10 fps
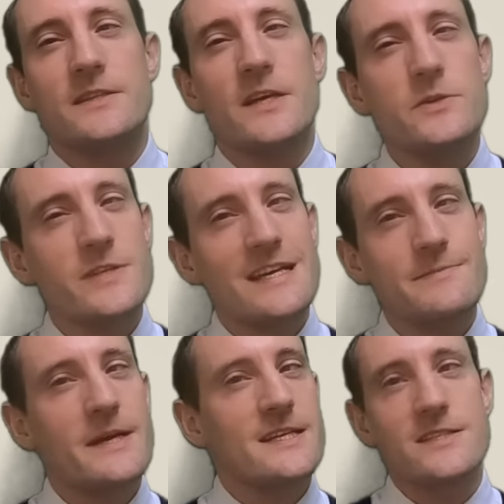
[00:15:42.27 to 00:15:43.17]
those
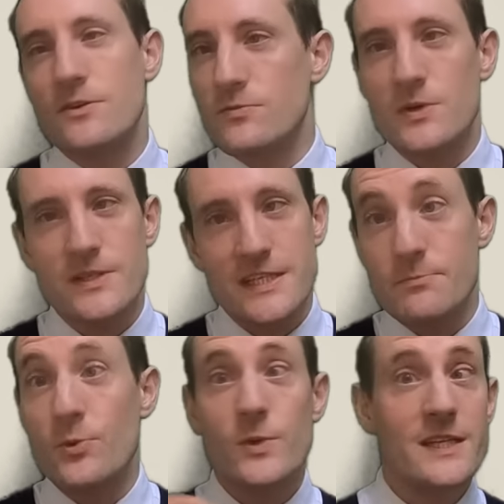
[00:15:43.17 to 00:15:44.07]
aspects of what is
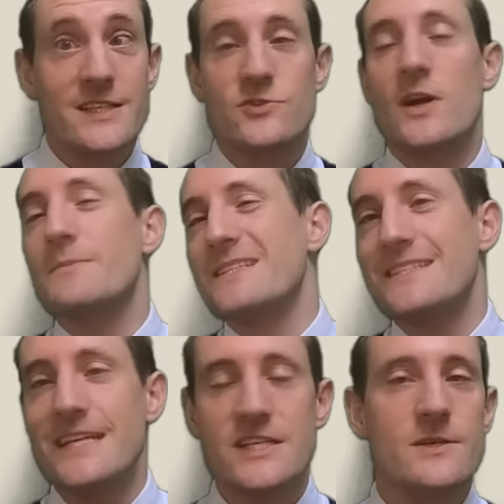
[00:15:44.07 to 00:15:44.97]
broadly described as
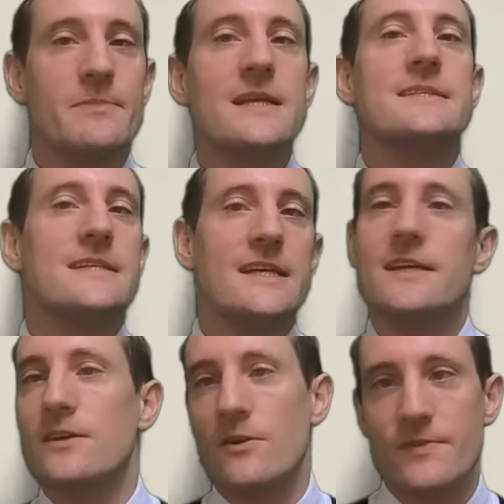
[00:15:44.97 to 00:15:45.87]

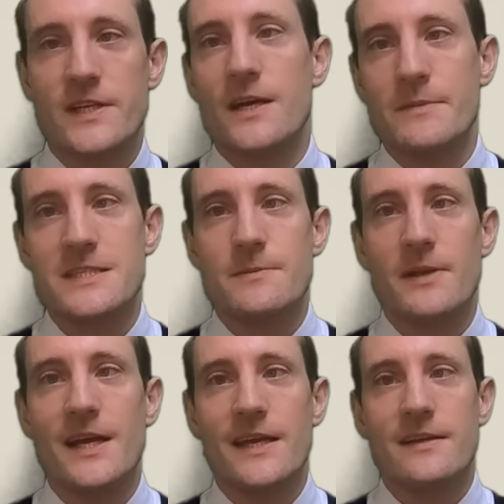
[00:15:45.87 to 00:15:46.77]
teachability often come into
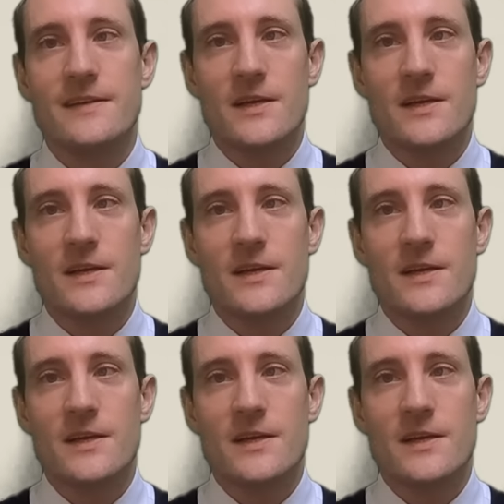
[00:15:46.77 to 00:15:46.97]
play.